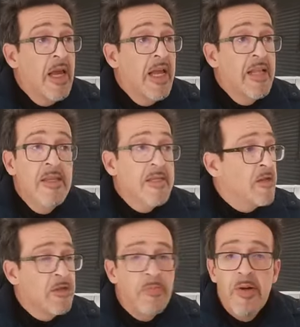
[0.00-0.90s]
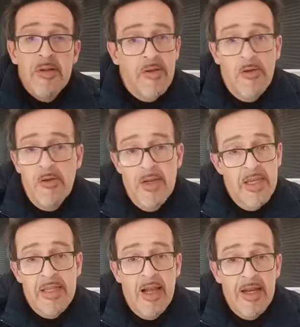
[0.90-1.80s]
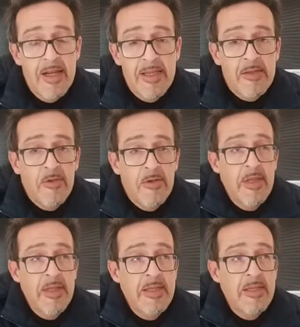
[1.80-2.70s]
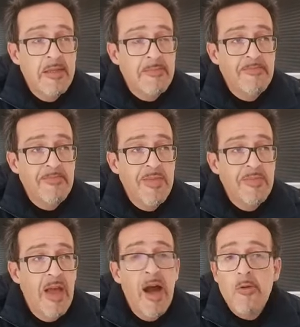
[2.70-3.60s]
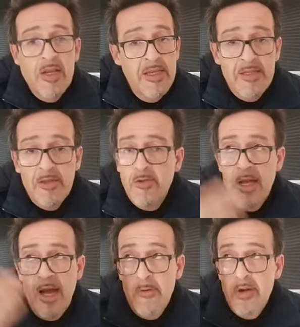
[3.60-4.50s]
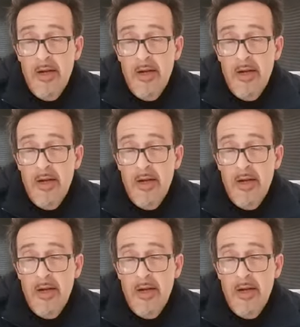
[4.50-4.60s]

And this is not only Italian history, this is our history, our